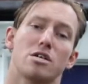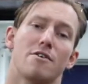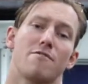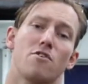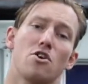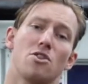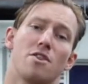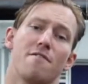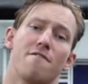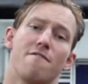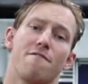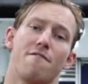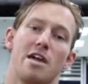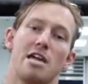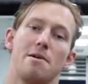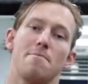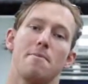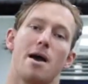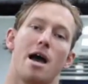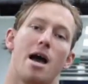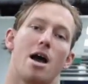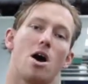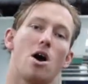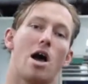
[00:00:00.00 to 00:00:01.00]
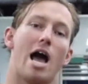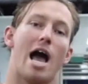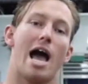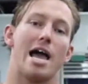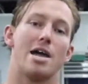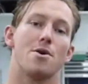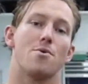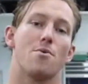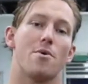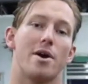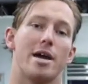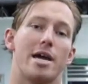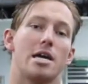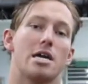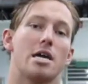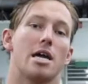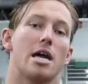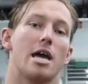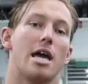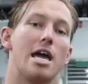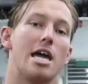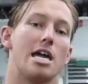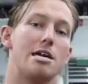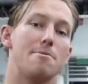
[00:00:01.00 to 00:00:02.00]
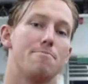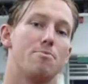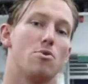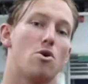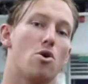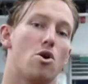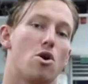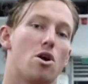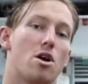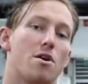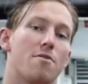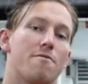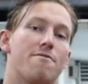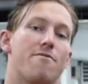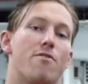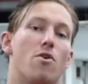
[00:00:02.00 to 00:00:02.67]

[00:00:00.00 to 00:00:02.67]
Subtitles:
I've got the female 8-week ebook